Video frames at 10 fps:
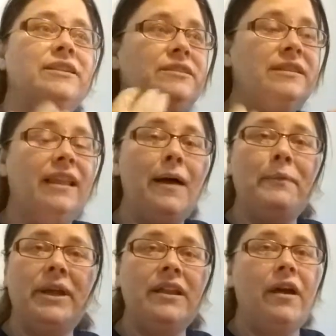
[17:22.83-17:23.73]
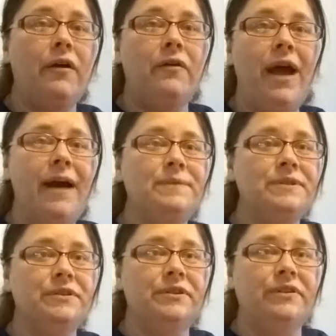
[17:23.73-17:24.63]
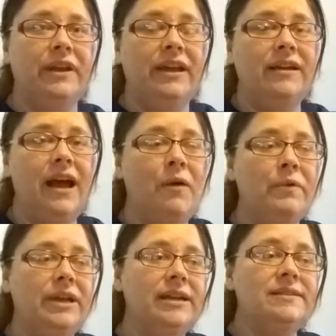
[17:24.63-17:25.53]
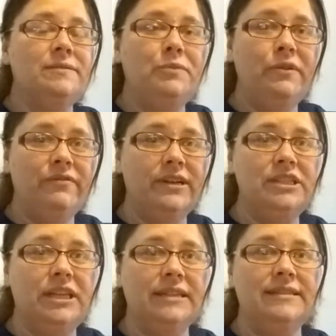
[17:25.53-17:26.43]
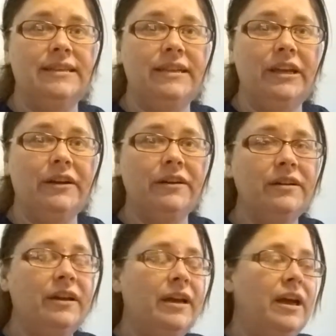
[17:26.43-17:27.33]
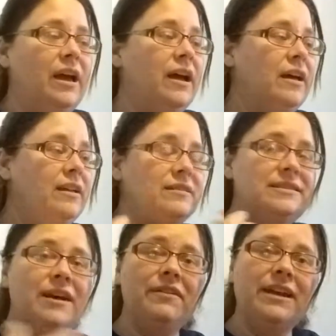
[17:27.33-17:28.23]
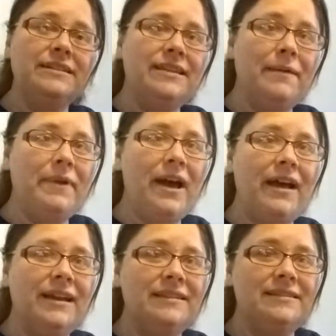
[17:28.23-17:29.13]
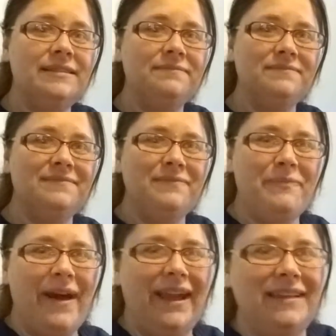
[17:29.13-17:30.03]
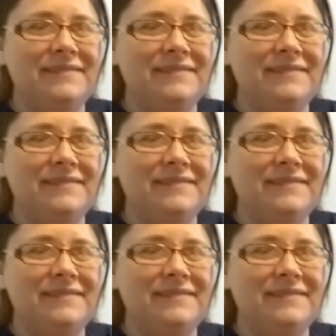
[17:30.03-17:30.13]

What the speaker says: Let me know. Absolutely. I want to get some new fresh kits in here. And until next time, guys, bye.